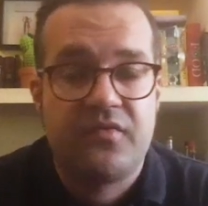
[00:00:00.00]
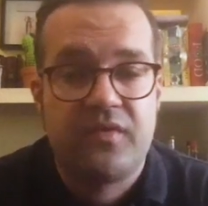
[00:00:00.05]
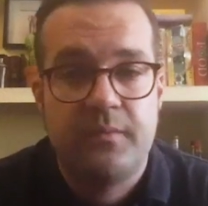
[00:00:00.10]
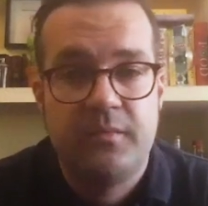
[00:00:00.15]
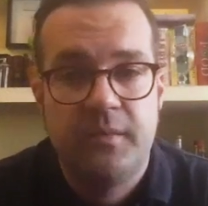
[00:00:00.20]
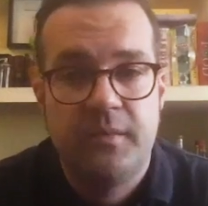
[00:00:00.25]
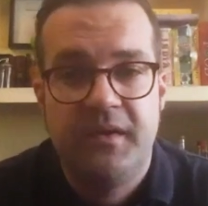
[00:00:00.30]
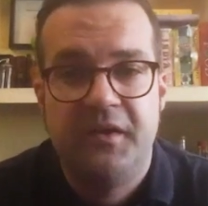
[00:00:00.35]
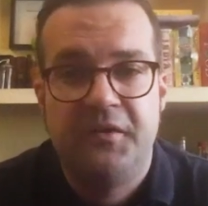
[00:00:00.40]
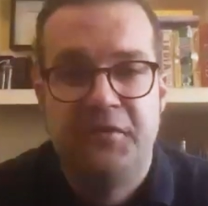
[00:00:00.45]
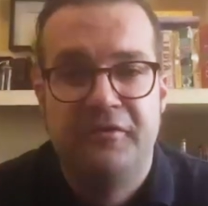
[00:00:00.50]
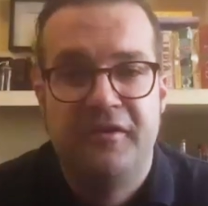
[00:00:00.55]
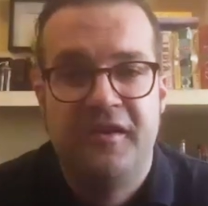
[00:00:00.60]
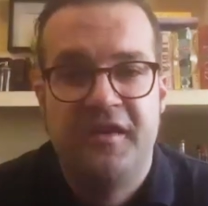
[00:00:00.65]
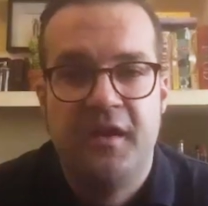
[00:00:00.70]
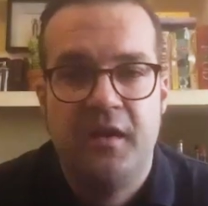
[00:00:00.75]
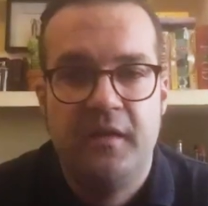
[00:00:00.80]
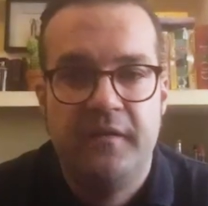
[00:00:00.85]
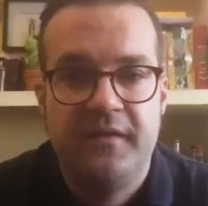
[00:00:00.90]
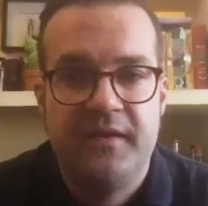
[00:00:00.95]
from the
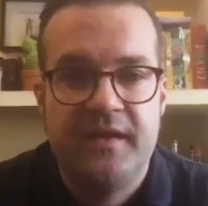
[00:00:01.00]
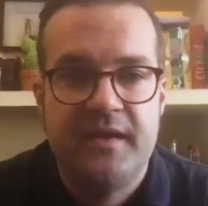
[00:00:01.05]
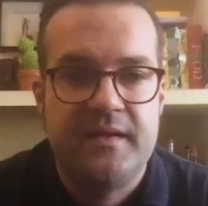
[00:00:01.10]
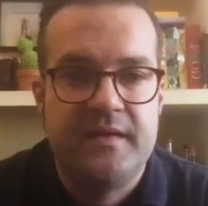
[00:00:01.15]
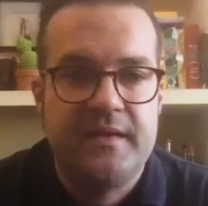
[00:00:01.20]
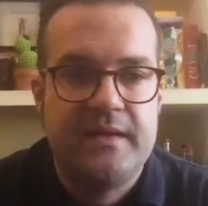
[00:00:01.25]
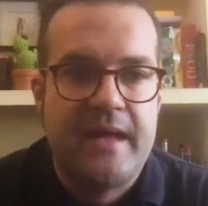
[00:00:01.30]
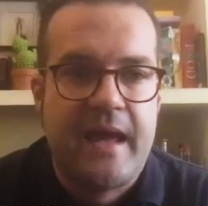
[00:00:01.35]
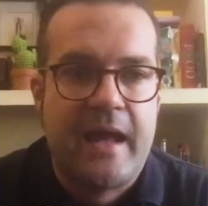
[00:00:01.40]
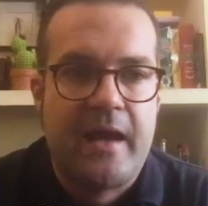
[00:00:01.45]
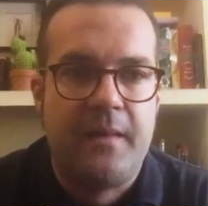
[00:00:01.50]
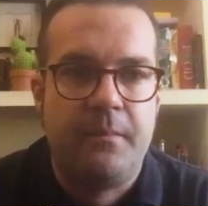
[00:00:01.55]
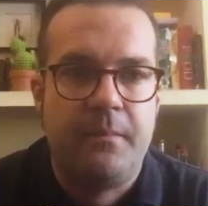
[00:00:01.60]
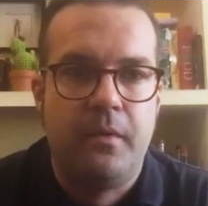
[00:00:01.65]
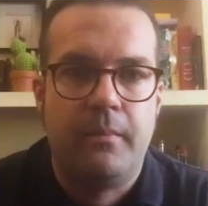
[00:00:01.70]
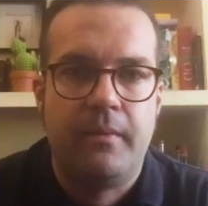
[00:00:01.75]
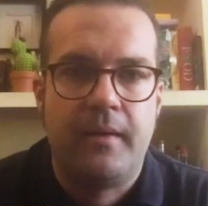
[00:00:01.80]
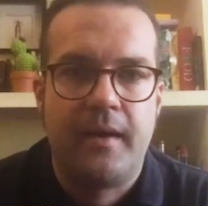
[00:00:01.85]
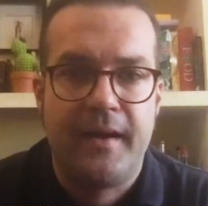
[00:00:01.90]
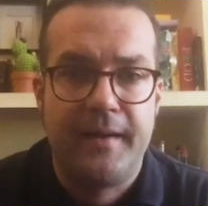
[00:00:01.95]
Mediterranean, the the
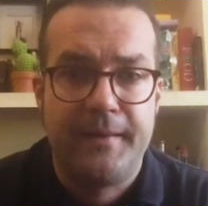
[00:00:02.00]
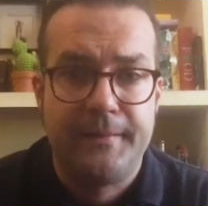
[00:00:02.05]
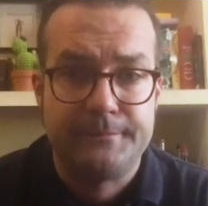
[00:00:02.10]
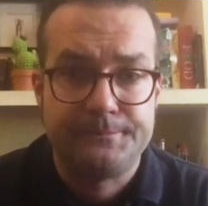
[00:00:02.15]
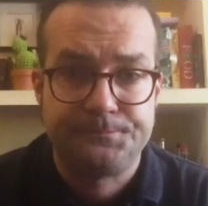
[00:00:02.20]
Aleppo pine.